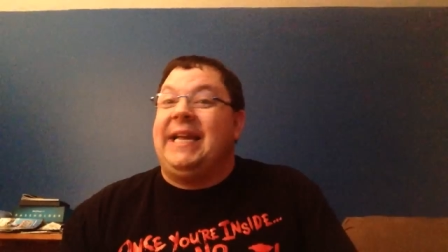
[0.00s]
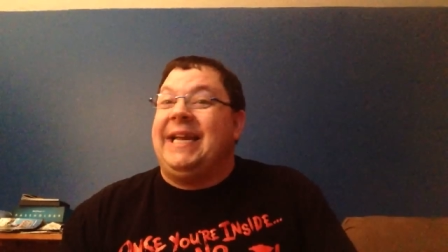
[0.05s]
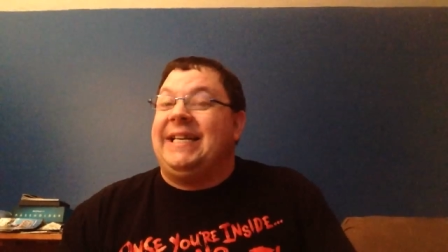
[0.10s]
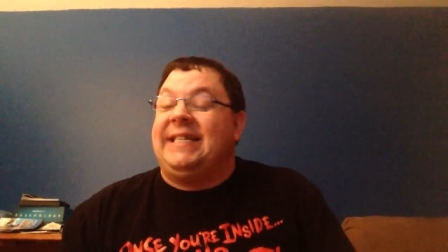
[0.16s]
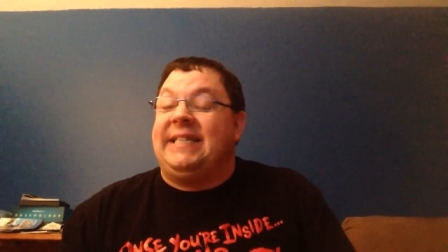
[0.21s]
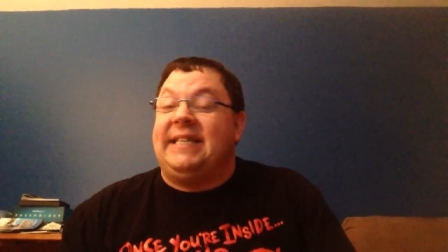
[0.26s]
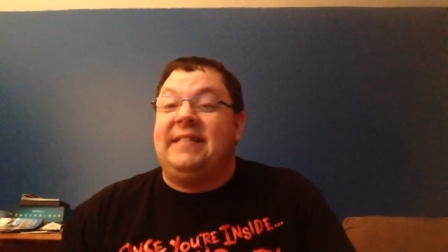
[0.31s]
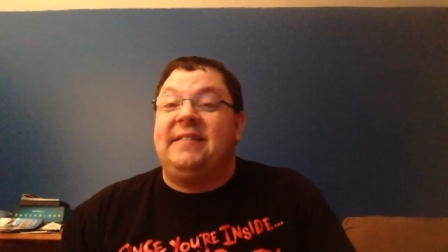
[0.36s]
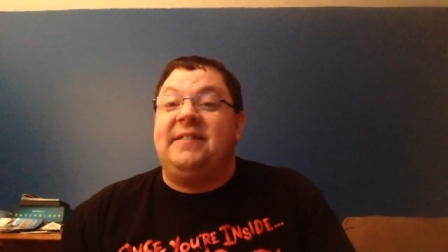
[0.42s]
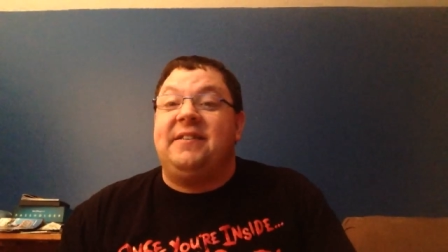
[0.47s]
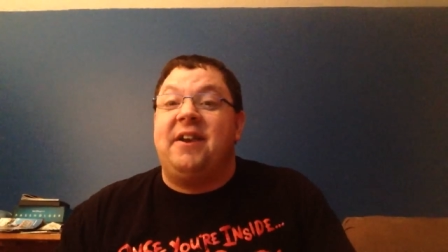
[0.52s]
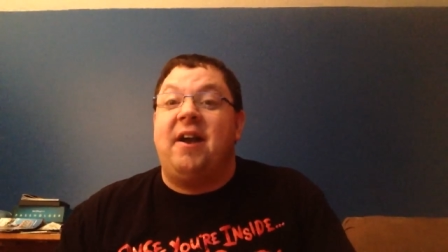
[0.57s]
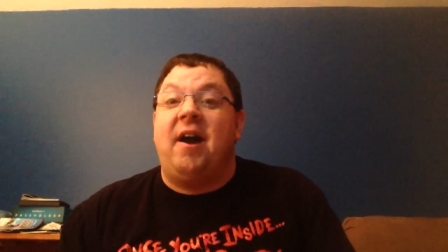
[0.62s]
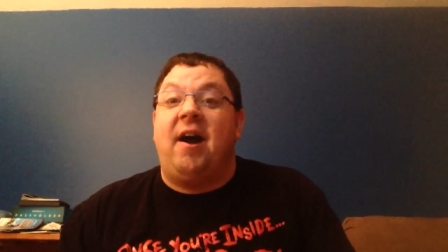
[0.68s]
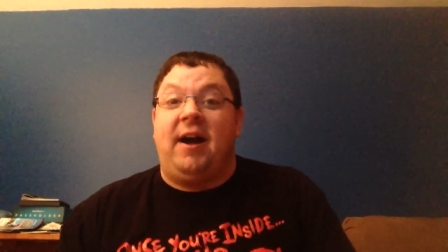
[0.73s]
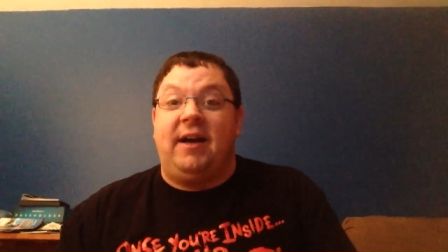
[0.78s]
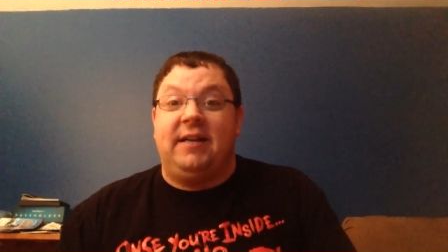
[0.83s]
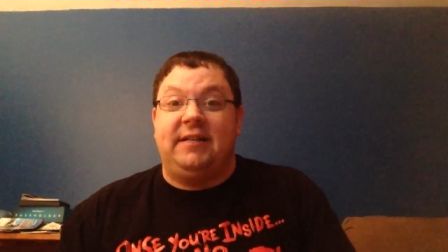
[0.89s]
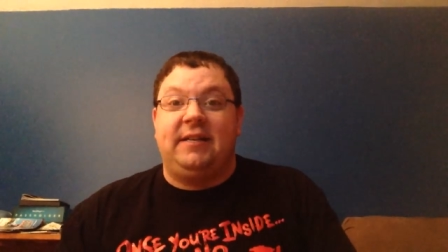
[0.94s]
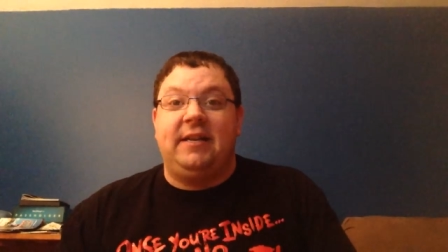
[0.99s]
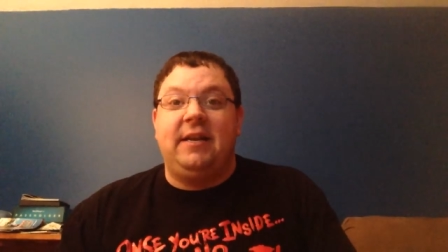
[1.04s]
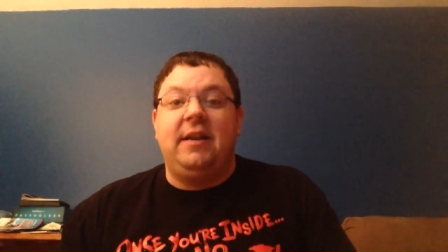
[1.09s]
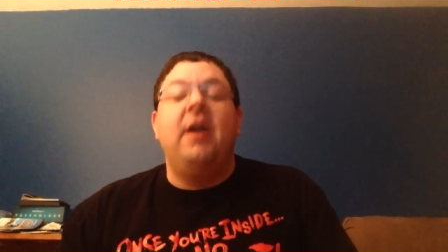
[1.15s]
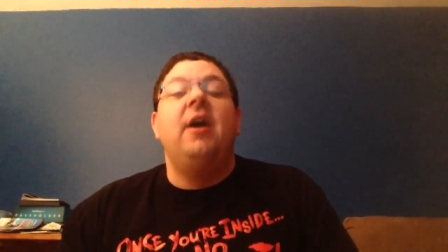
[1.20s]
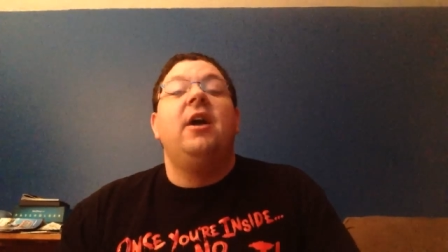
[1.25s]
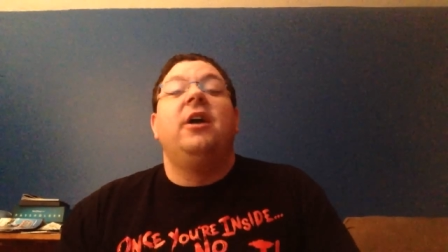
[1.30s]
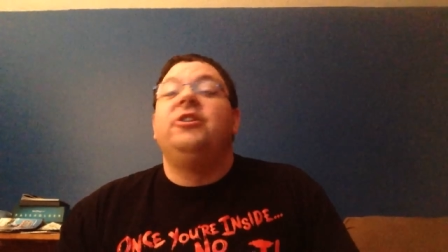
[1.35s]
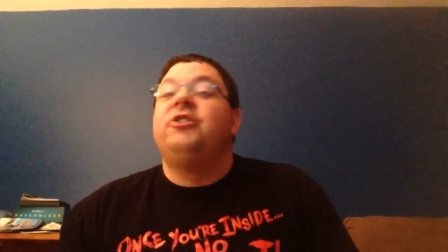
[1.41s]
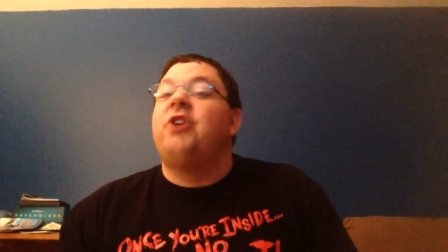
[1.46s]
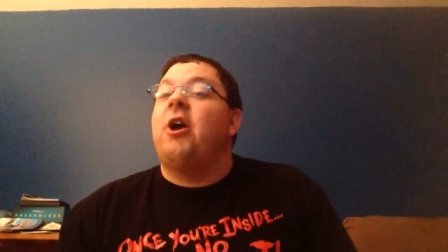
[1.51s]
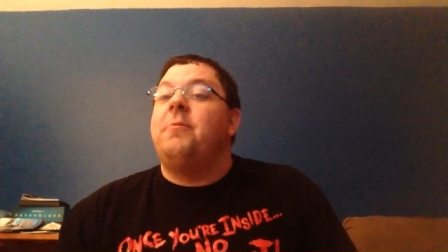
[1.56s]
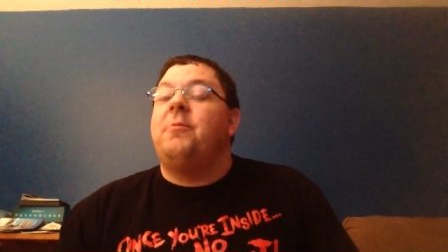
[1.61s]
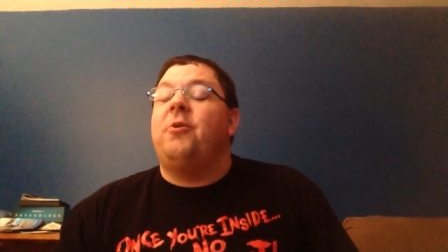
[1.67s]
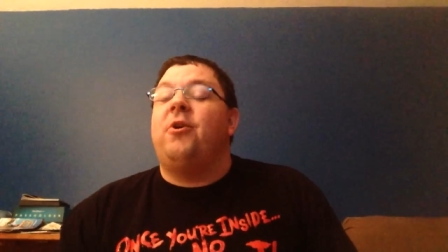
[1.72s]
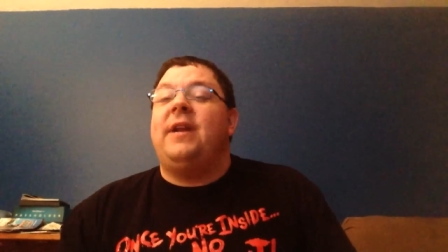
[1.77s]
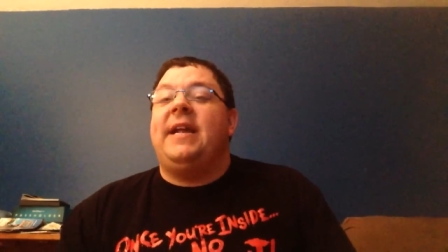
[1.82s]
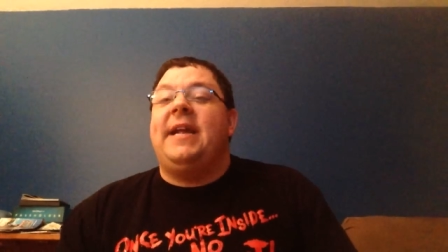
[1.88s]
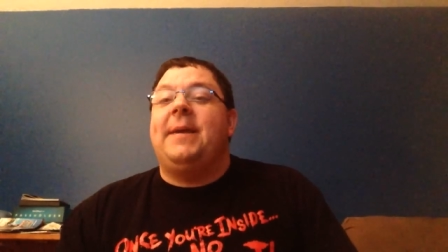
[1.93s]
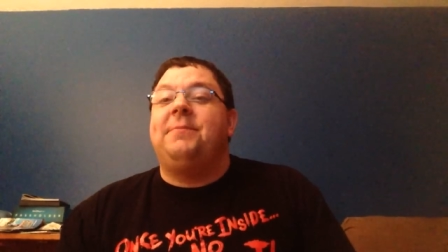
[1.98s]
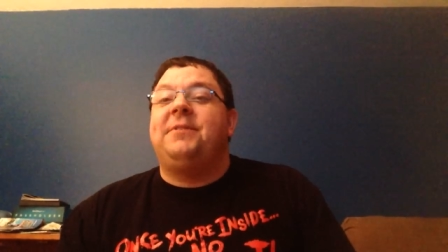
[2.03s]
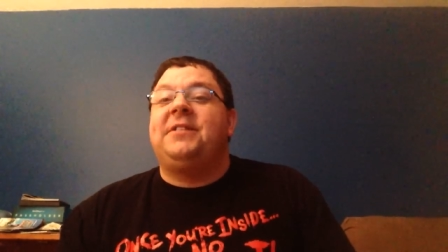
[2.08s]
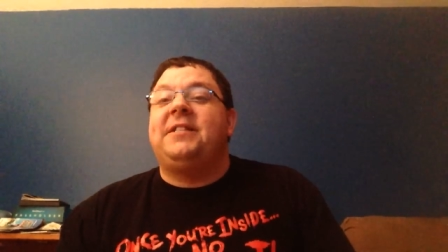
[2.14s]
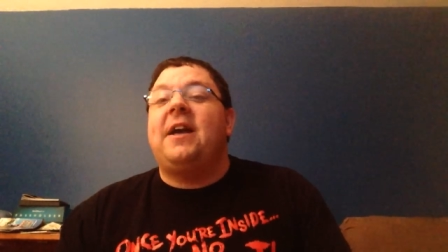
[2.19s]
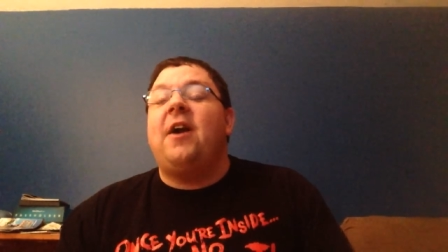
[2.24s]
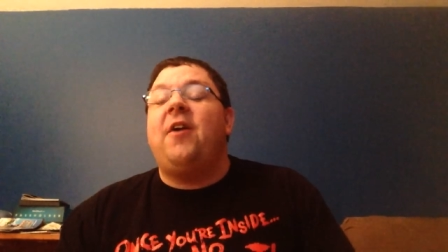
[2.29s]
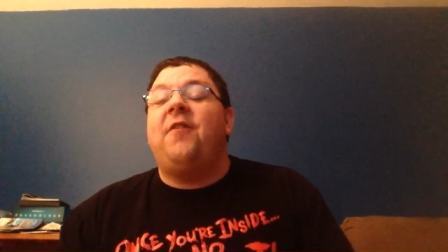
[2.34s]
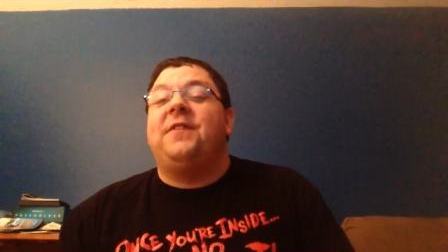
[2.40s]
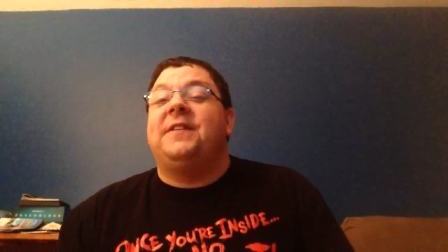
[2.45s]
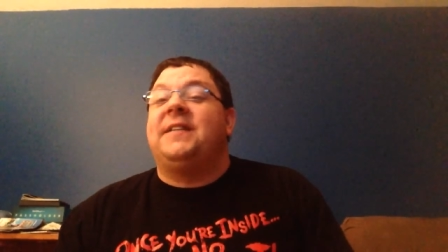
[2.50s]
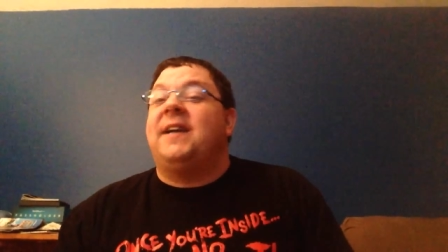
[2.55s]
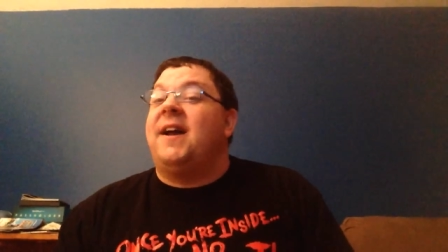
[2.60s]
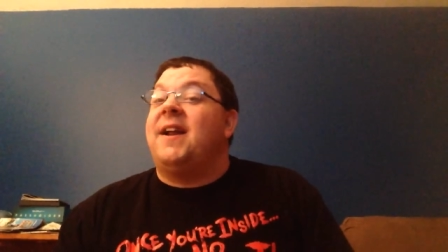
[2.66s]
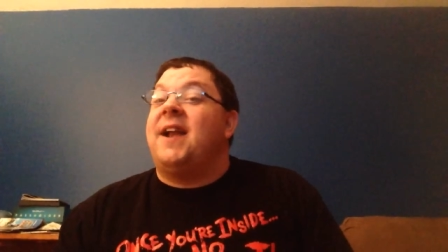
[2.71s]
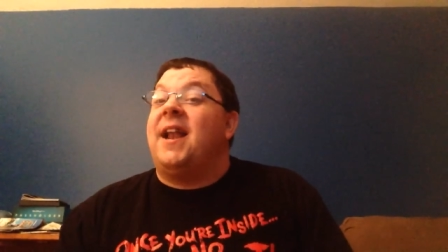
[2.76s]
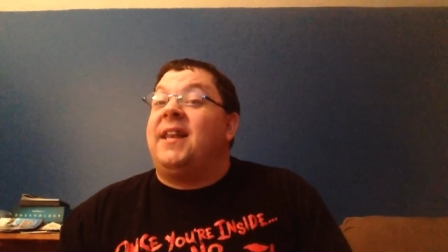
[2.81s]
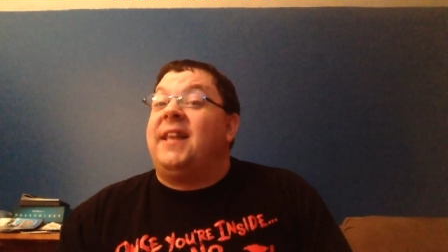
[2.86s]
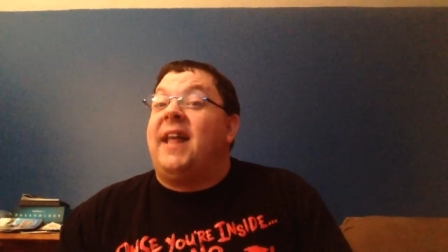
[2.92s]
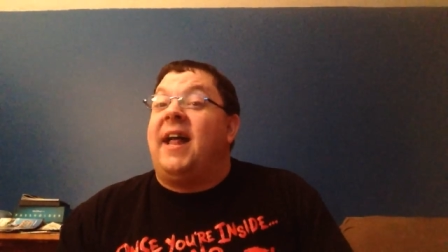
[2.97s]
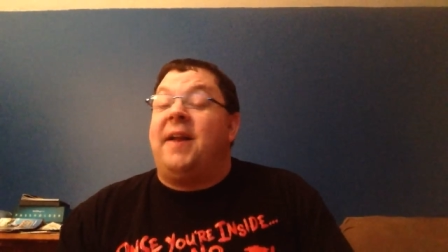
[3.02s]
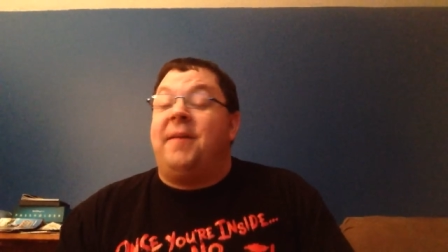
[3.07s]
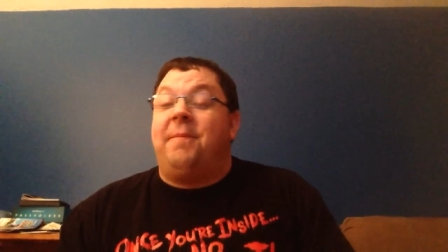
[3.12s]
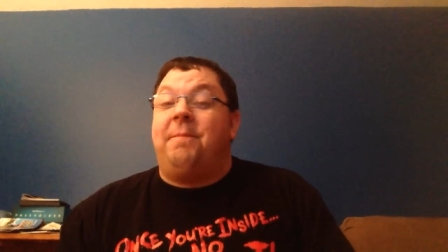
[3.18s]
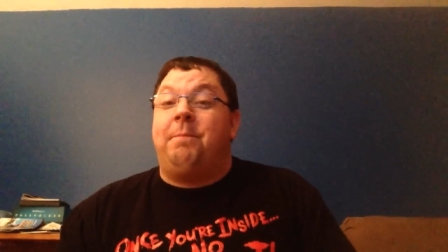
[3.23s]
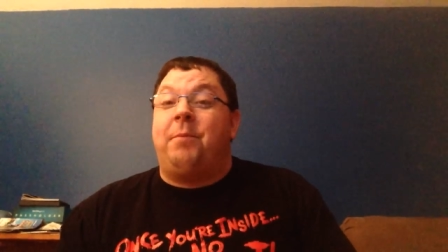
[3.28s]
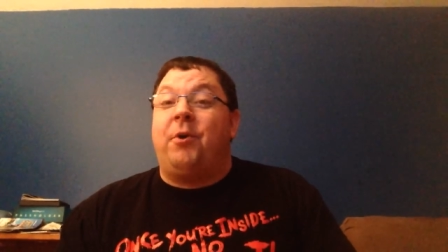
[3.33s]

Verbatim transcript: It is not. John Murdy himself has gotten a lot of